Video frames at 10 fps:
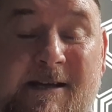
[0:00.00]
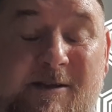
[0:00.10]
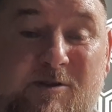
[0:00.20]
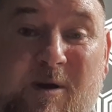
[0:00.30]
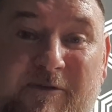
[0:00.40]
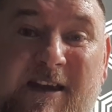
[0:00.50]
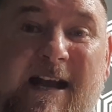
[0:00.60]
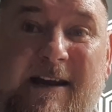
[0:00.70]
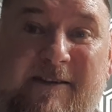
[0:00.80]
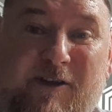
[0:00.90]
So if you
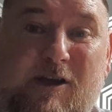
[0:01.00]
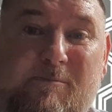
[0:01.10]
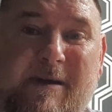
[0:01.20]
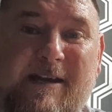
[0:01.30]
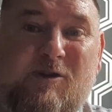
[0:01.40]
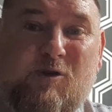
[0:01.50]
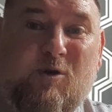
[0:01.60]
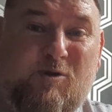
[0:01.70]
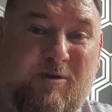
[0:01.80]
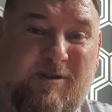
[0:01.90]
can make
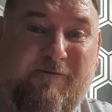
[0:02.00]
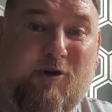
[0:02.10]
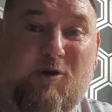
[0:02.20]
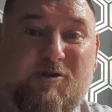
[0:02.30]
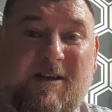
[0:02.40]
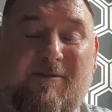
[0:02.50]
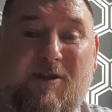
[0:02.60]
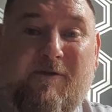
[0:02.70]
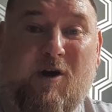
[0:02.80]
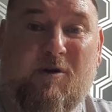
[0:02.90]
sure, so it's the 14th
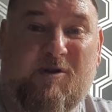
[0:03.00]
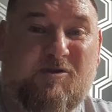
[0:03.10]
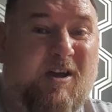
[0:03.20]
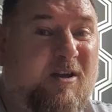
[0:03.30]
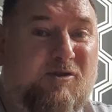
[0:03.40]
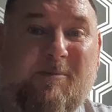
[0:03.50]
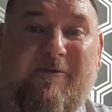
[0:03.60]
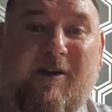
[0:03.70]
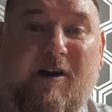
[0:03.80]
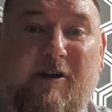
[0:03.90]
of August. Some
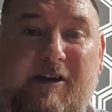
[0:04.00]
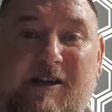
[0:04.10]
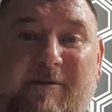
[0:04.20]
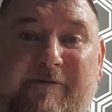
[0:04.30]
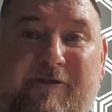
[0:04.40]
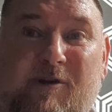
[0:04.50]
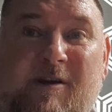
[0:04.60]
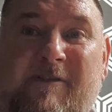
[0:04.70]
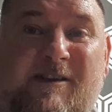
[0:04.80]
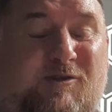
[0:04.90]
of you are already on front
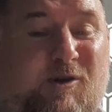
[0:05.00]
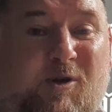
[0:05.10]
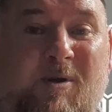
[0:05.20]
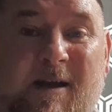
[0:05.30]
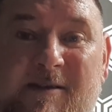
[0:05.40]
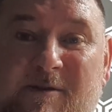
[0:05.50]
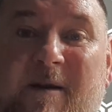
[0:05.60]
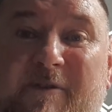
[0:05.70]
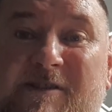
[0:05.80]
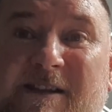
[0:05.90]
of it, so
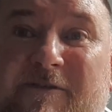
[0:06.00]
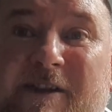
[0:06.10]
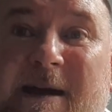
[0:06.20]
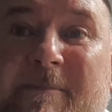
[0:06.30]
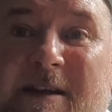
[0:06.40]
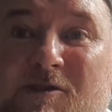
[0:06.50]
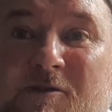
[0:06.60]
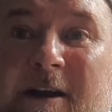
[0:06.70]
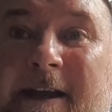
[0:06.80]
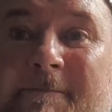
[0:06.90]
obviously for them that's
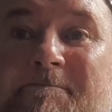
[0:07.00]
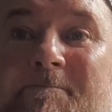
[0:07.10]
great.